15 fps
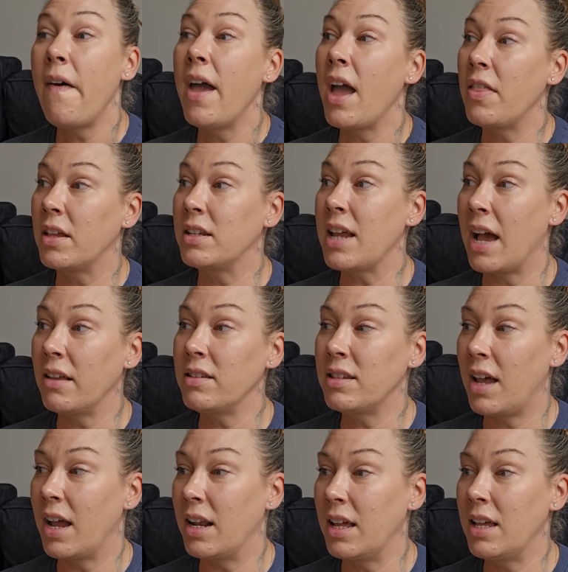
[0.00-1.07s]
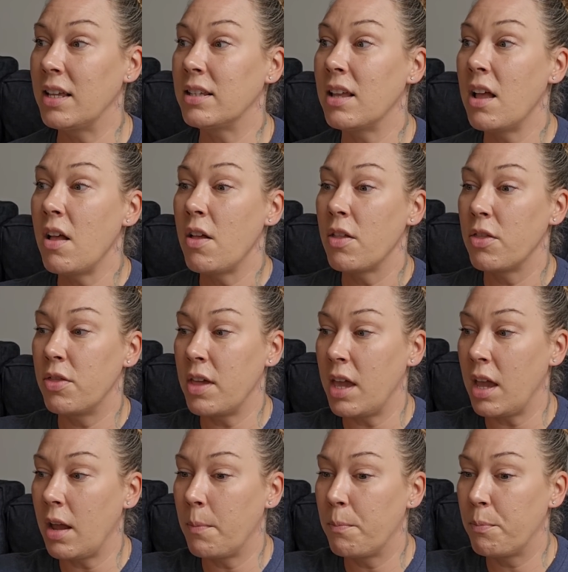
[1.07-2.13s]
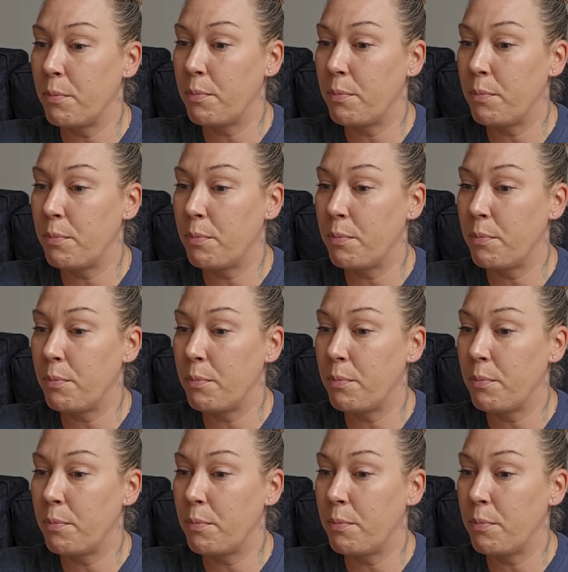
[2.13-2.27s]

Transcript: And the downside is the